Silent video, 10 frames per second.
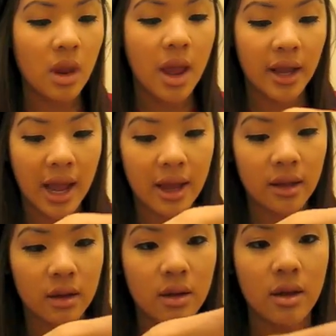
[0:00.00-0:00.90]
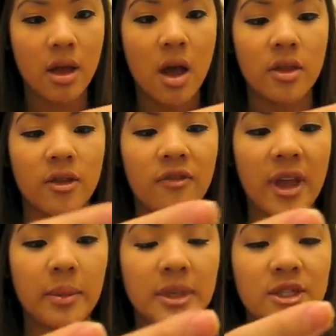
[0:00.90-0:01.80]
I got the
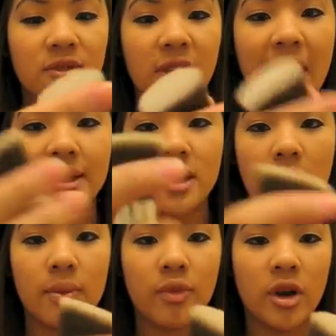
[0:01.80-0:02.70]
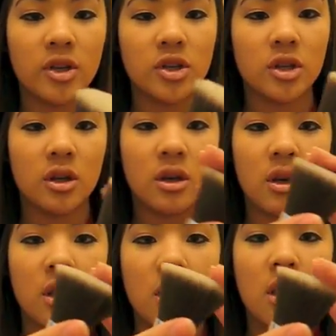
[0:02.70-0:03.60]
famous flat top brush.
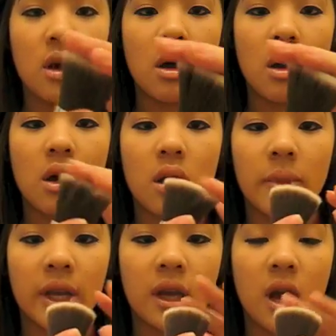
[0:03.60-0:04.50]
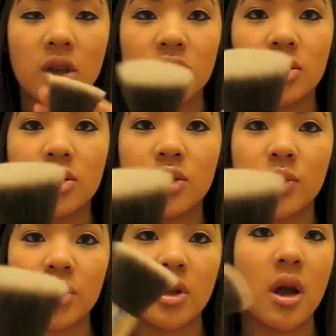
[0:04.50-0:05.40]
Oh my gosh, it's
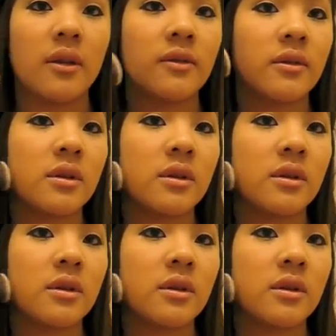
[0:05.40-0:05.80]
super soft.